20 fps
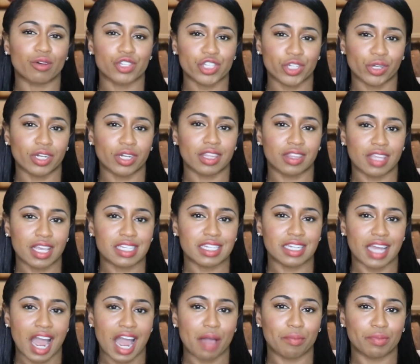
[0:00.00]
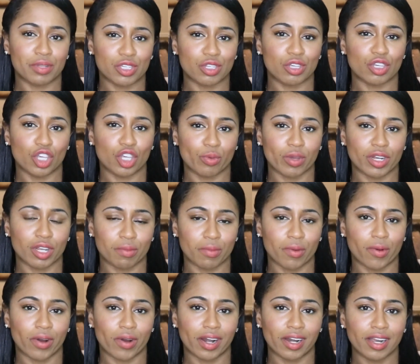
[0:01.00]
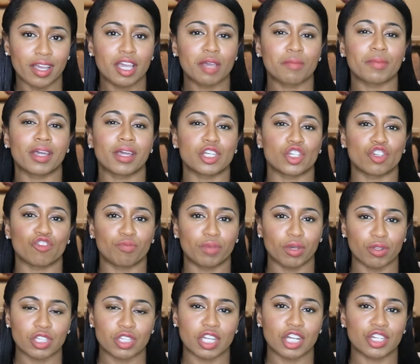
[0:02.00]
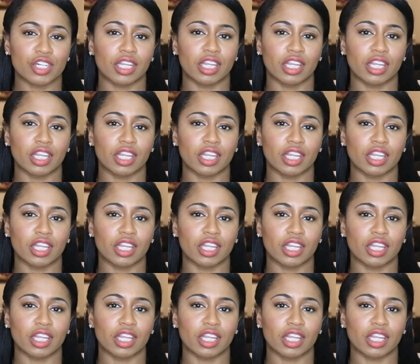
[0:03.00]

certain things to happen to you anymore, because you've built such a